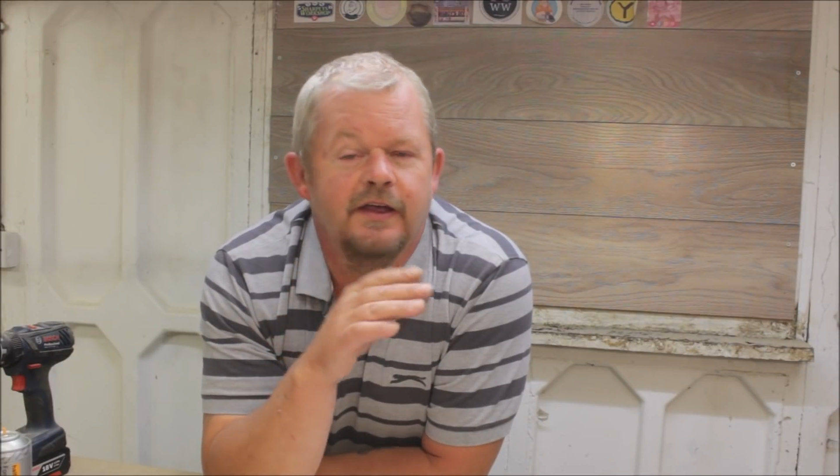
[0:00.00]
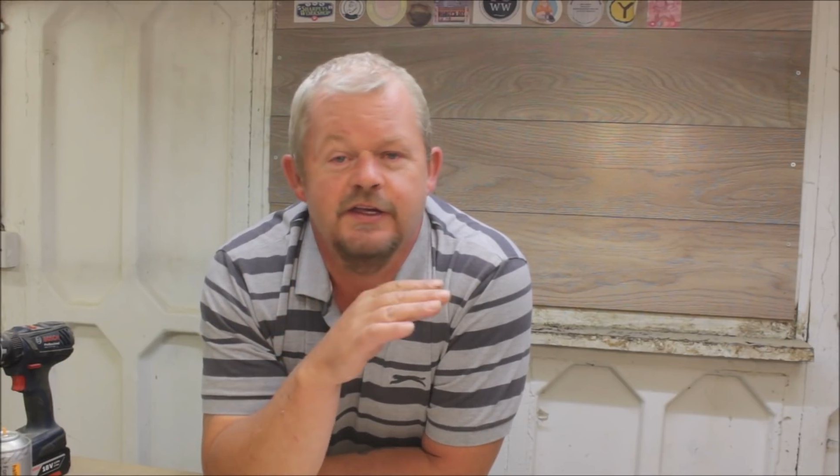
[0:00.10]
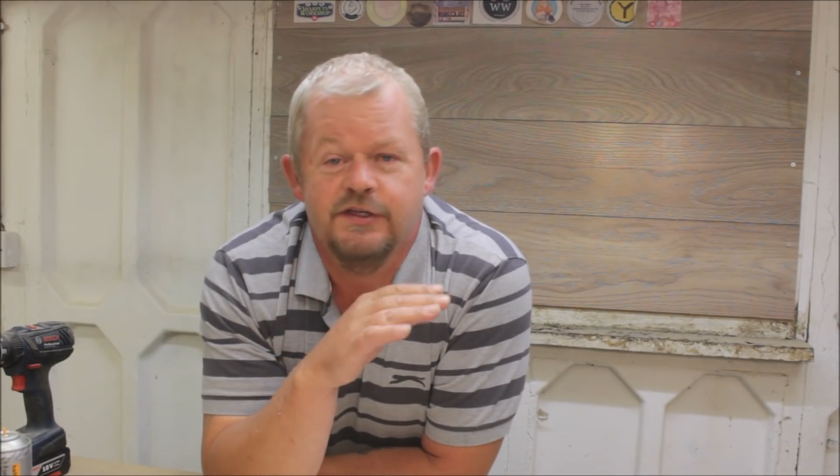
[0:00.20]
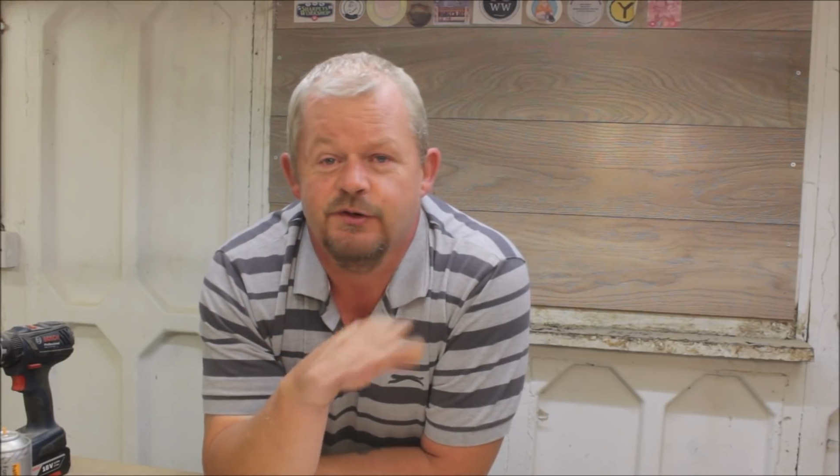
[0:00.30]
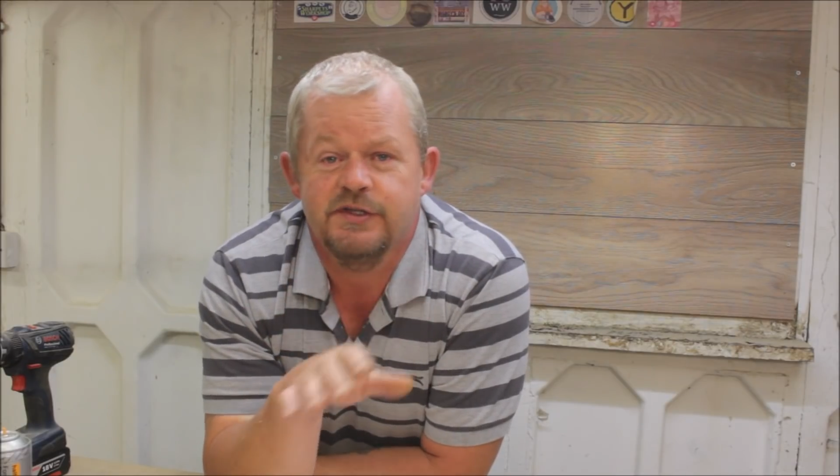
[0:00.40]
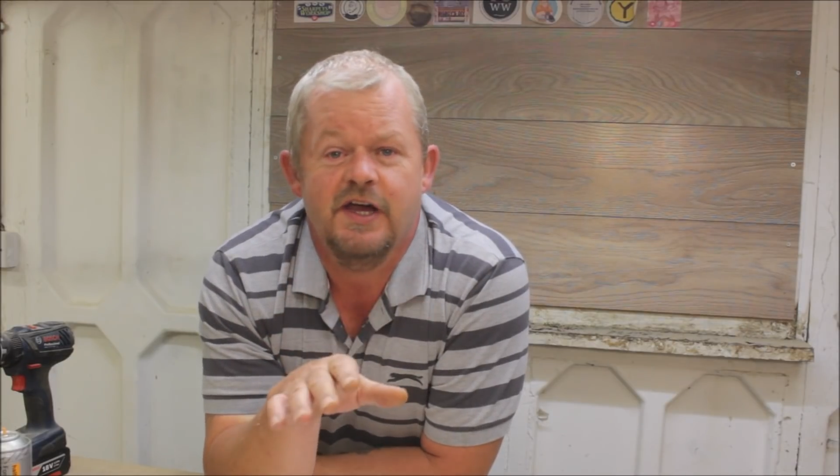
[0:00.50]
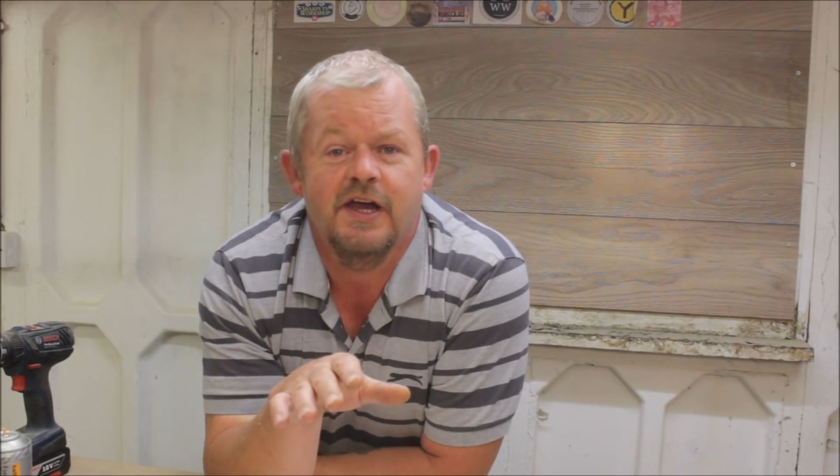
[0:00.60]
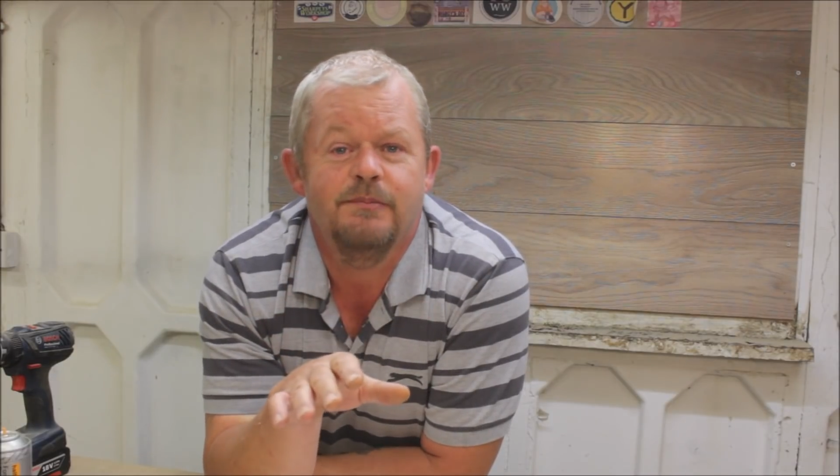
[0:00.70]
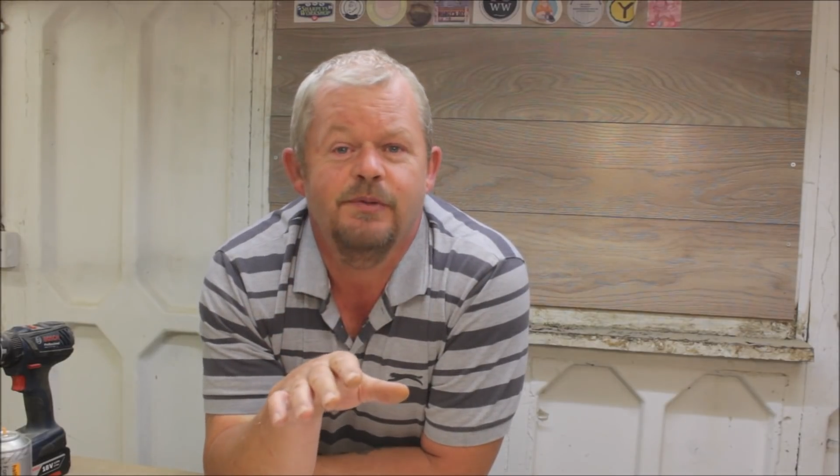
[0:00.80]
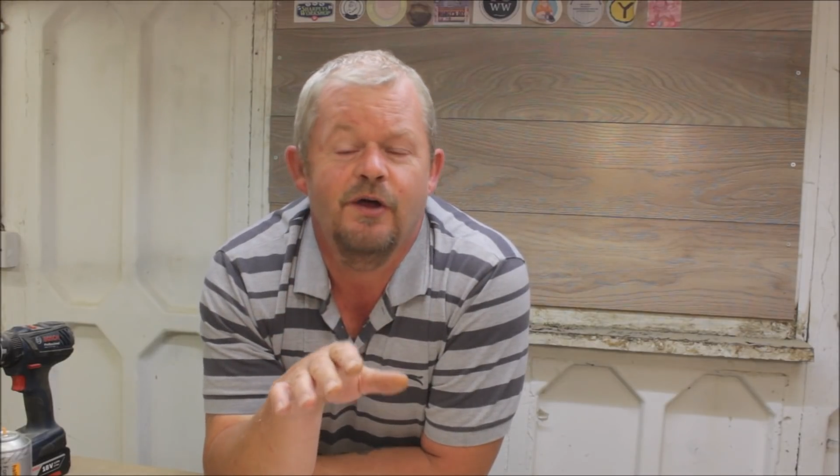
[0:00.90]
He's a
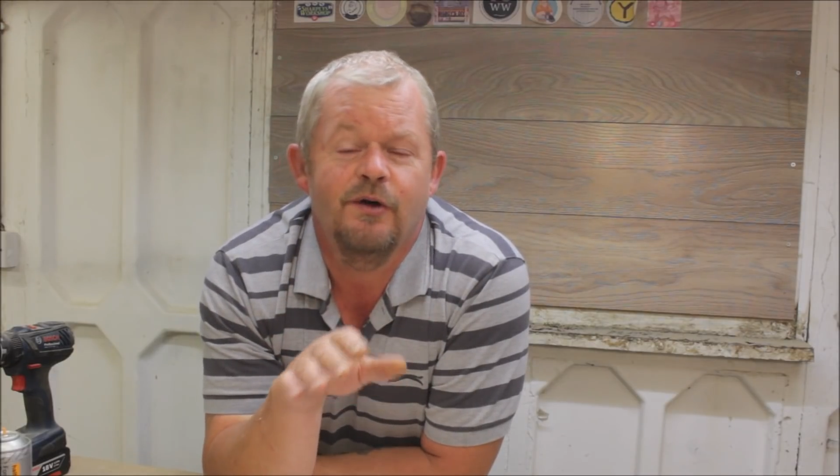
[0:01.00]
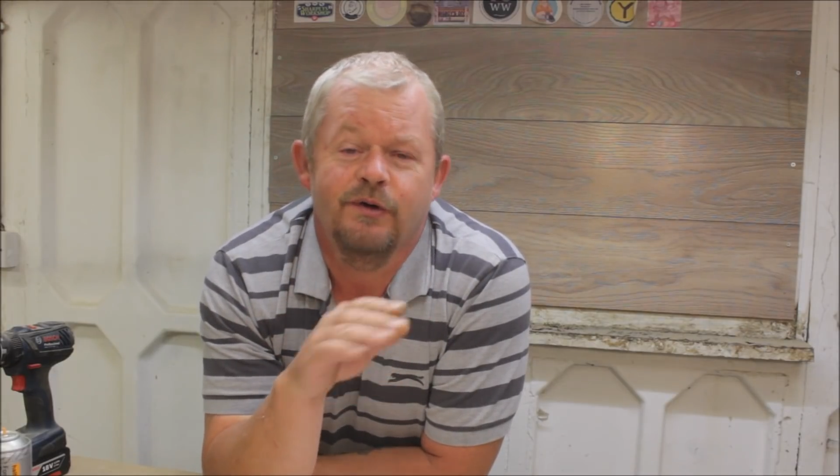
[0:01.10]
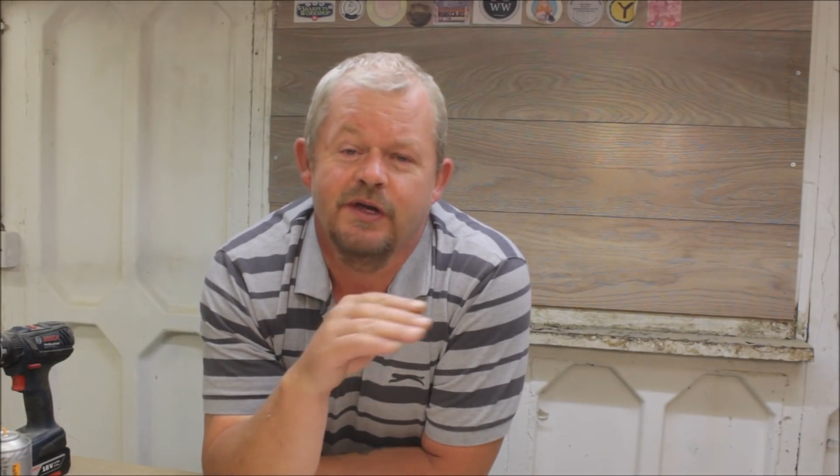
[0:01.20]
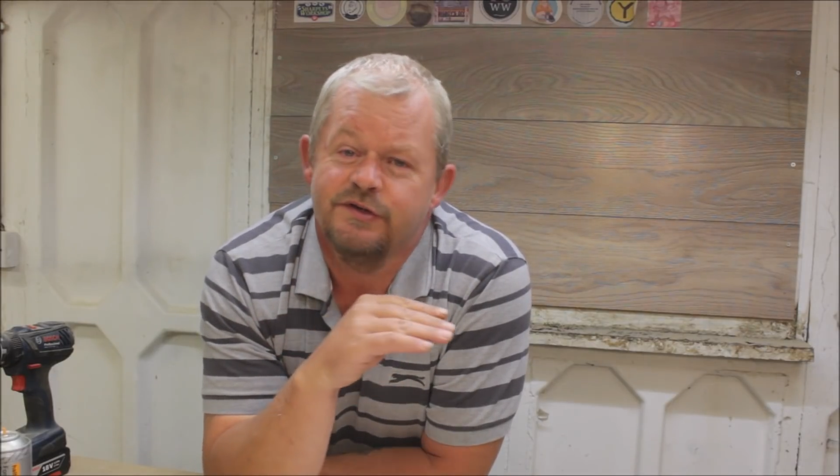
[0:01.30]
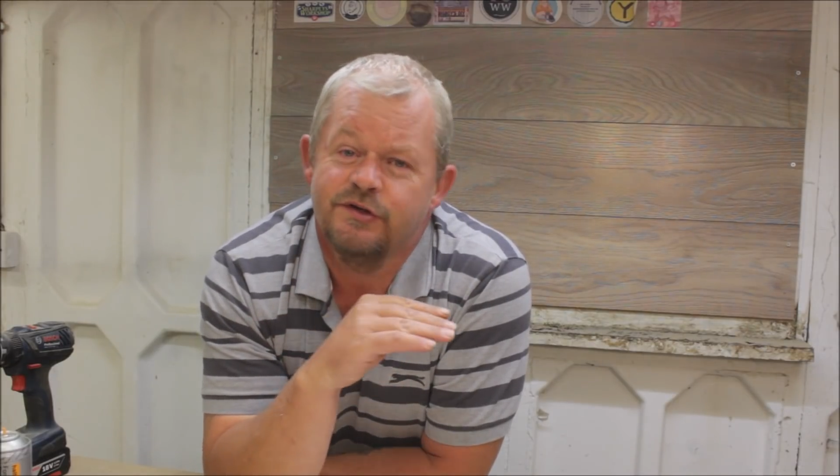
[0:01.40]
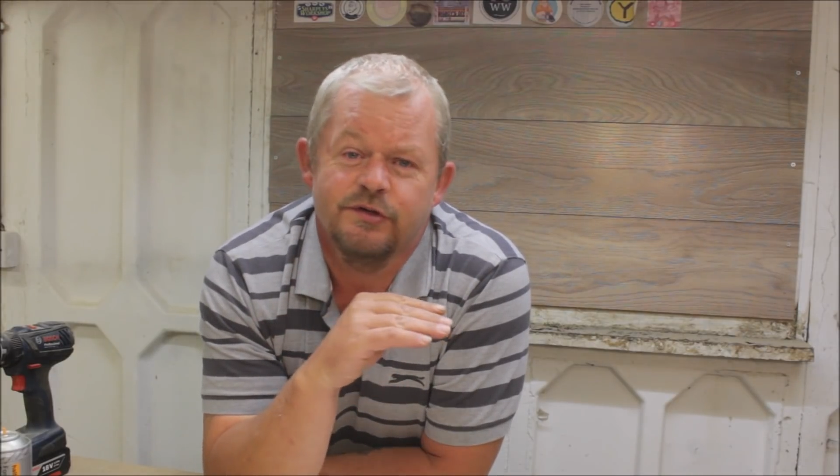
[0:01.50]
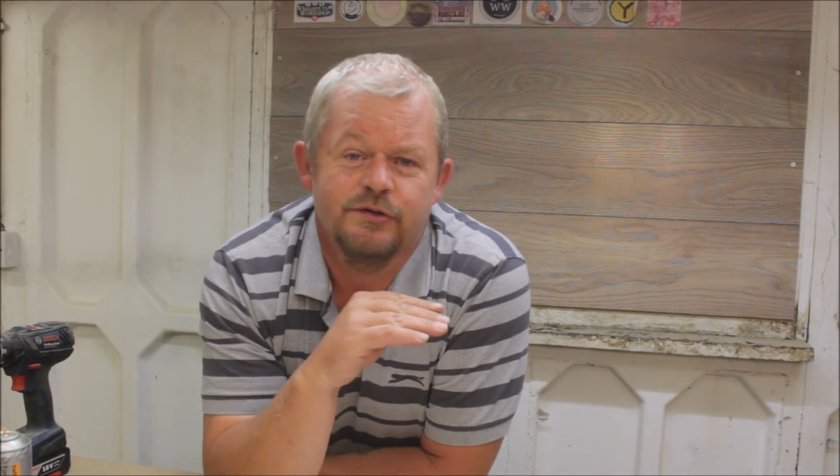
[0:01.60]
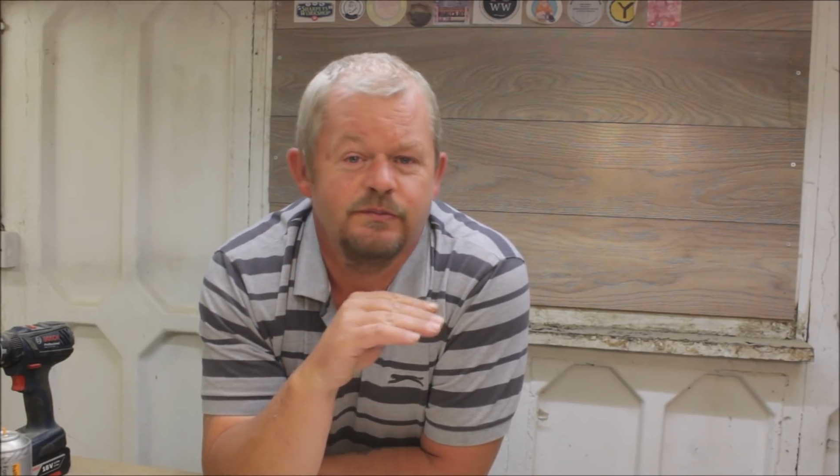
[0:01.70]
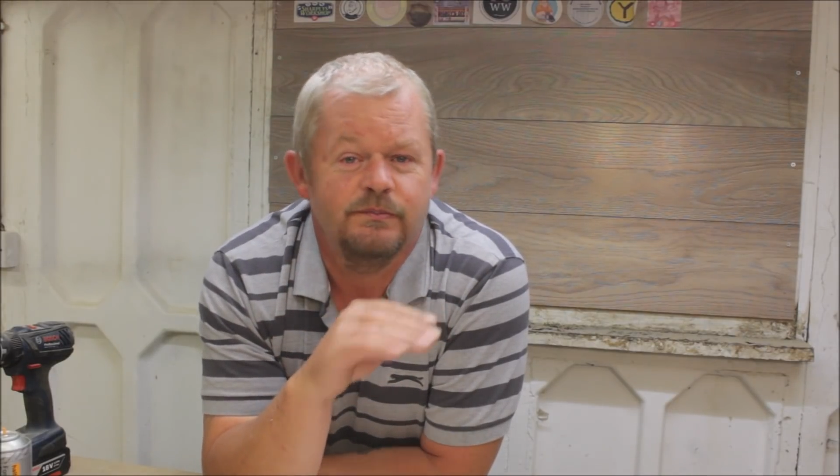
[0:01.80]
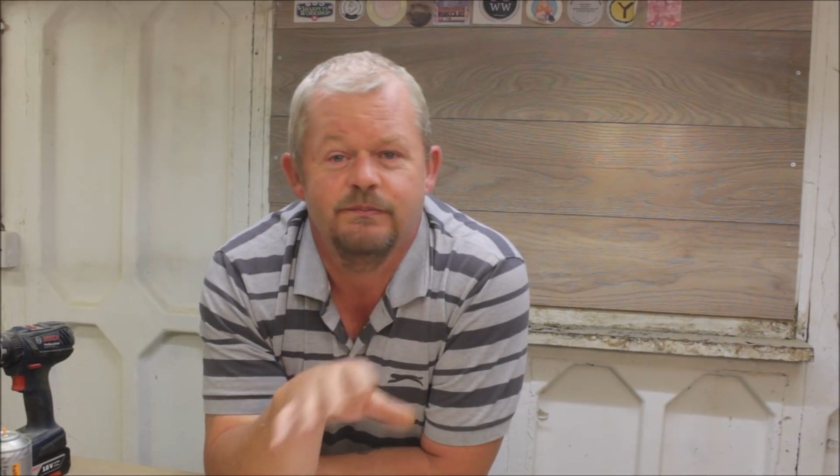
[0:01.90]
retired bloke, he's
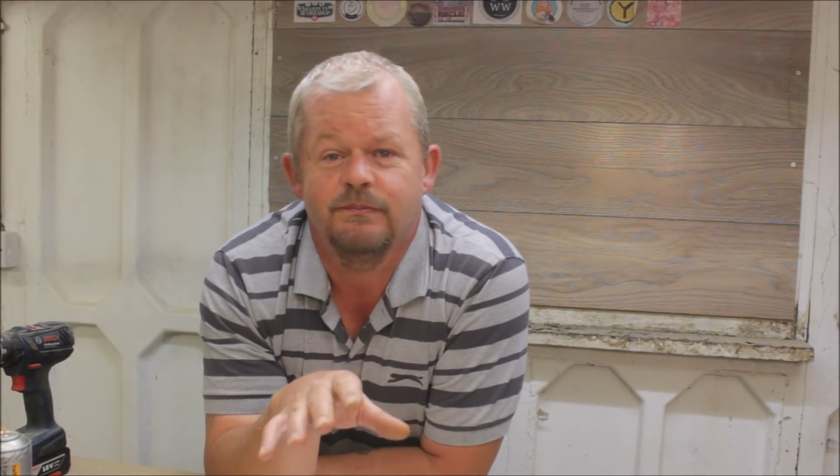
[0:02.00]
just